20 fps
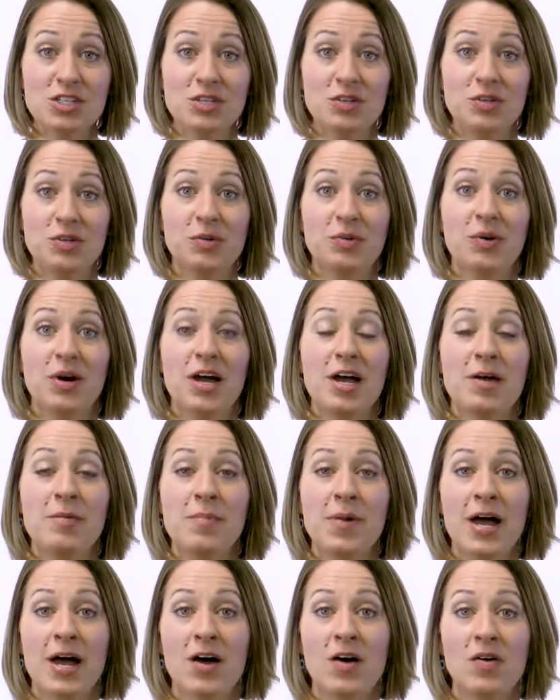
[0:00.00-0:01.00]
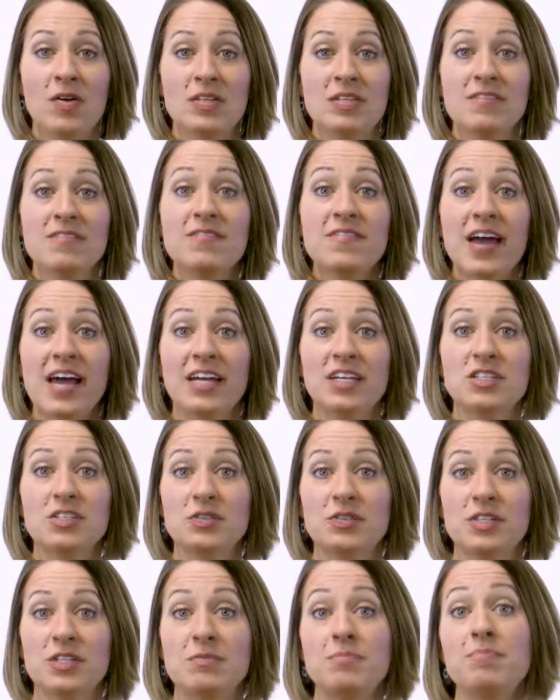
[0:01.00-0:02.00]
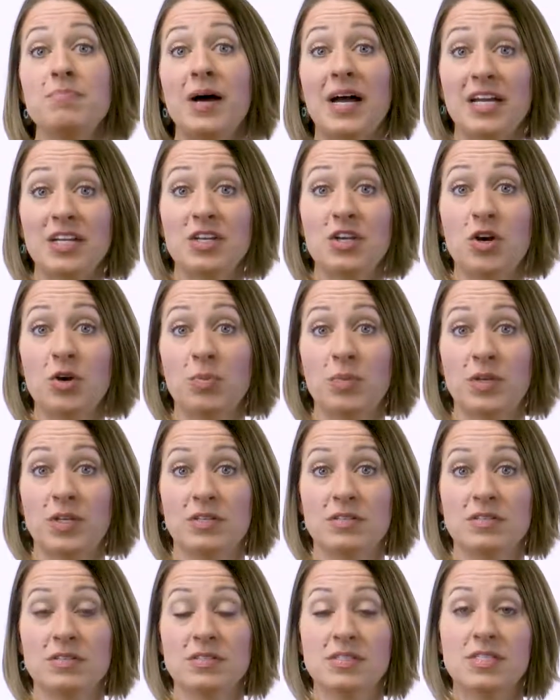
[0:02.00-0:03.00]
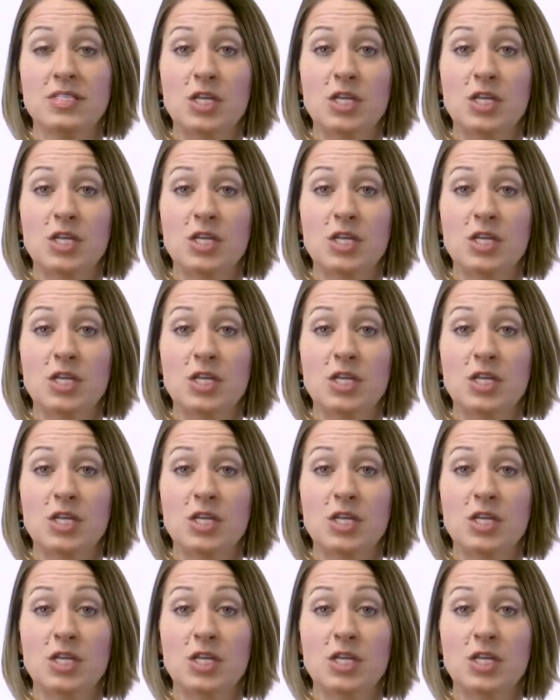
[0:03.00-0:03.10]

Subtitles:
you about factoring binomials.